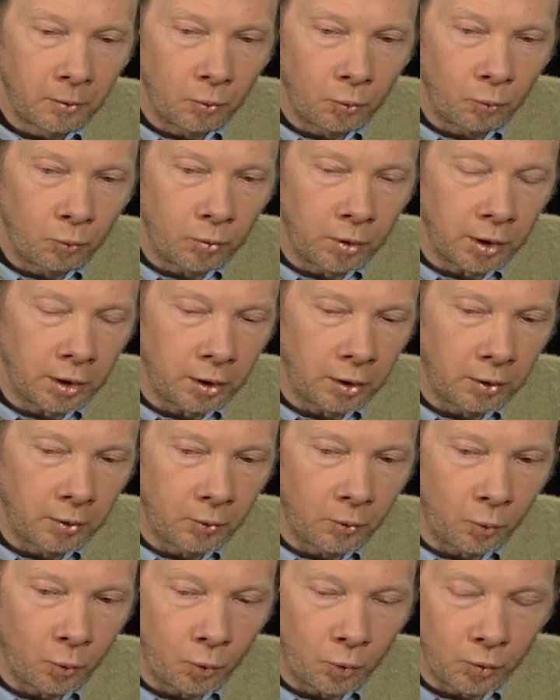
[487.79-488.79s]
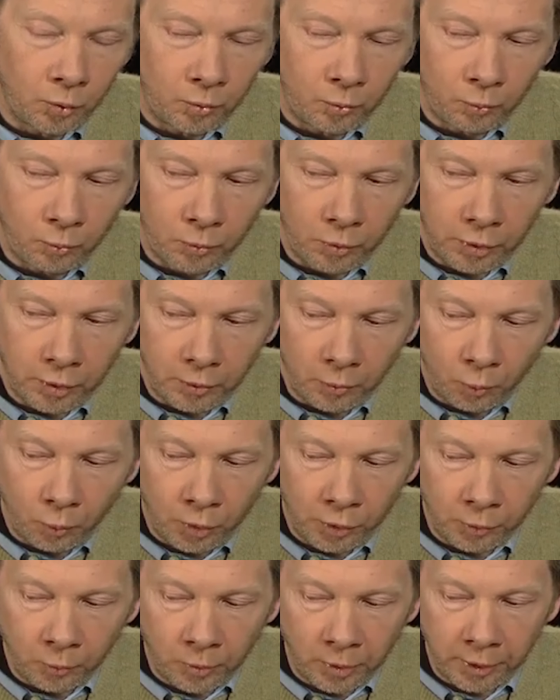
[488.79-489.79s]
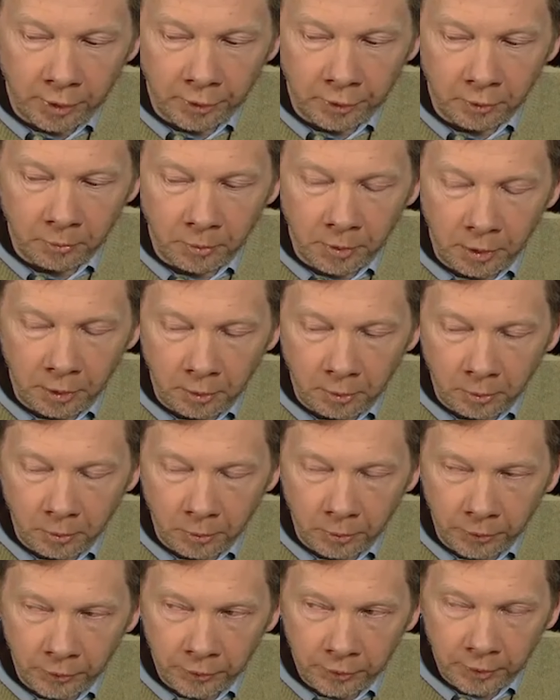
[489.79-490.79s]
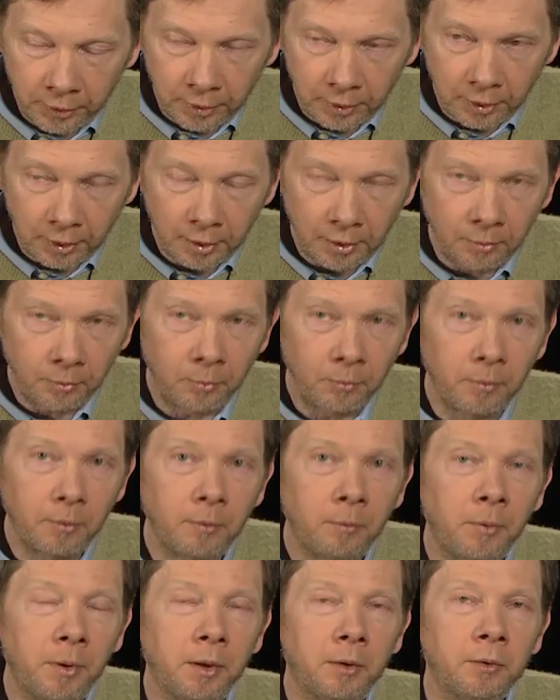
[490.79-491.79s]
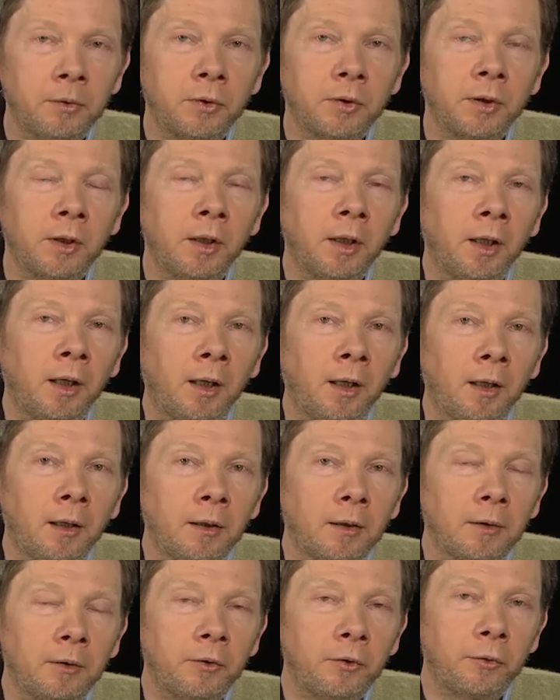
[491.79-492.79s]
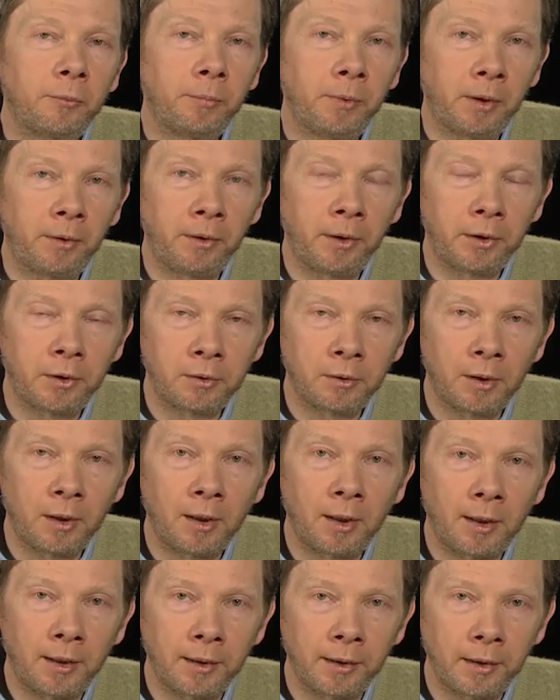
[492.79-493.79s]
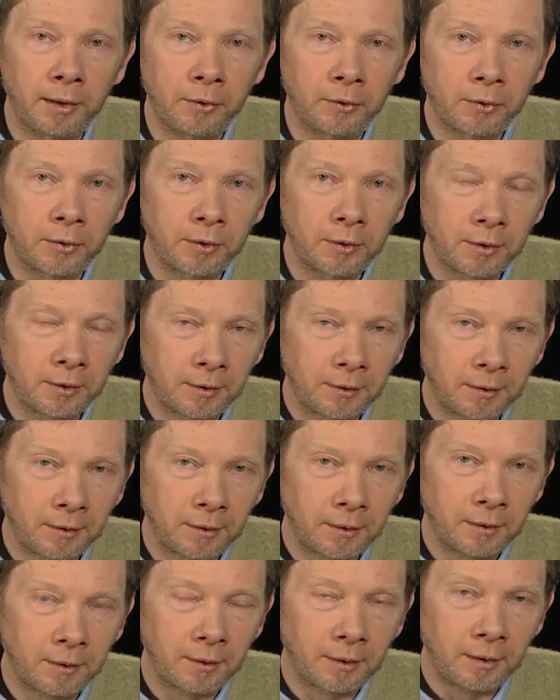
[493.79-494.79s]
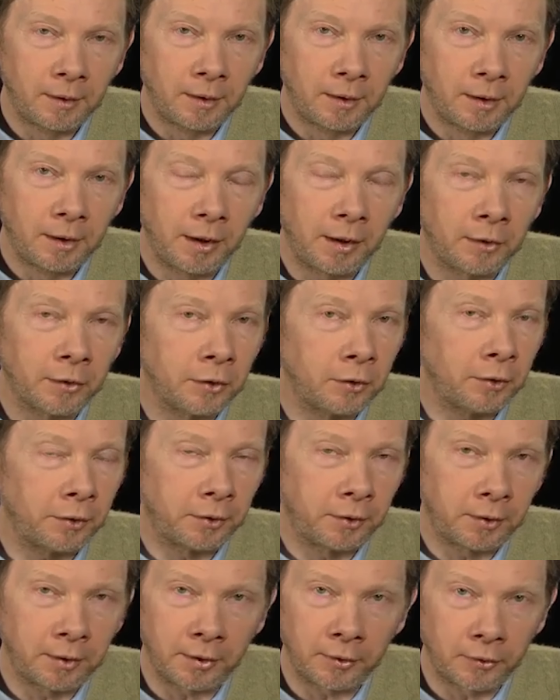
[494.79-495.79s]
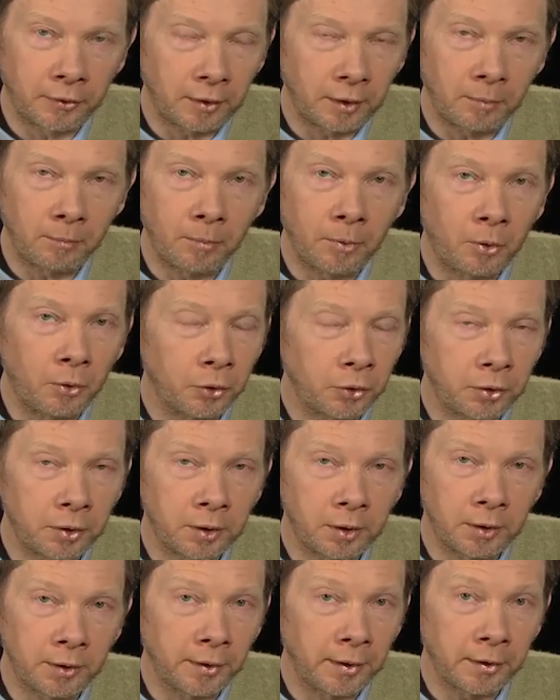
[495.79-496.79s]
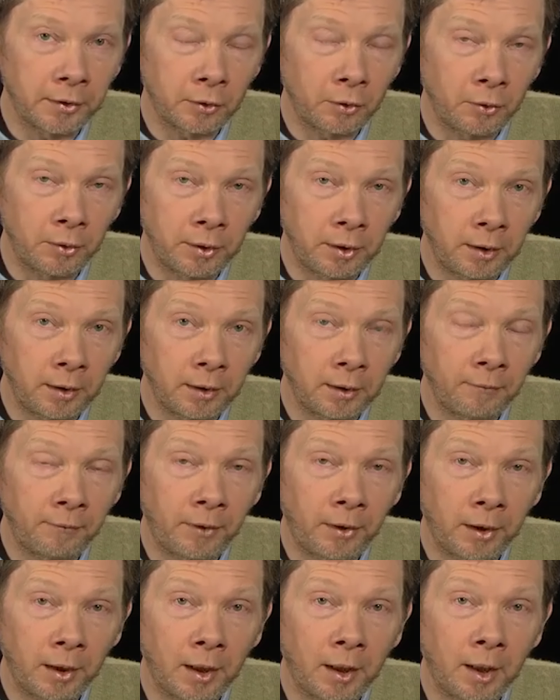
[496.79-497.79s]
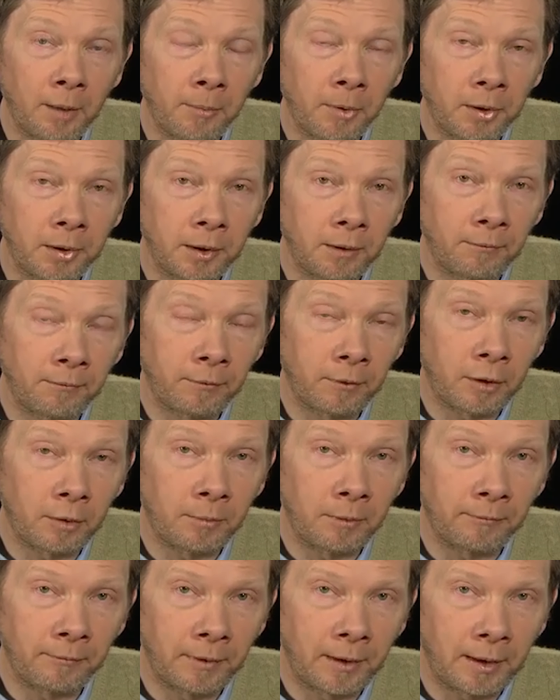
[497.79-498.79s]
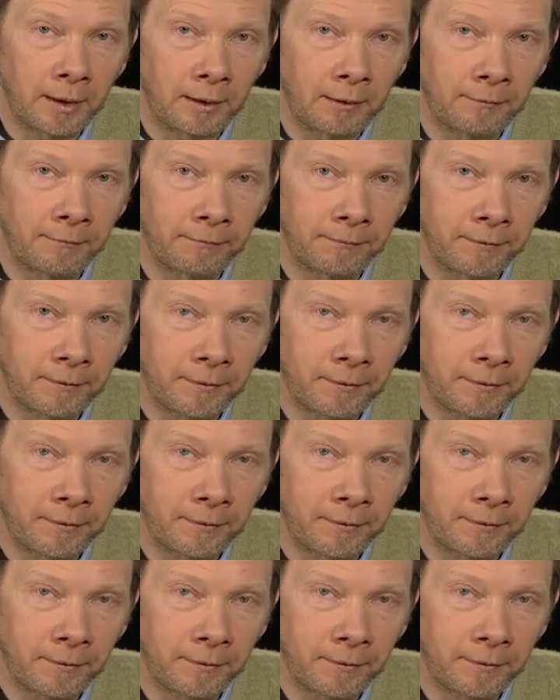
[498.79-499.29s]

well, what word do we use? We could say spiritualized. It's not just emotional, that's only a very limited form of love.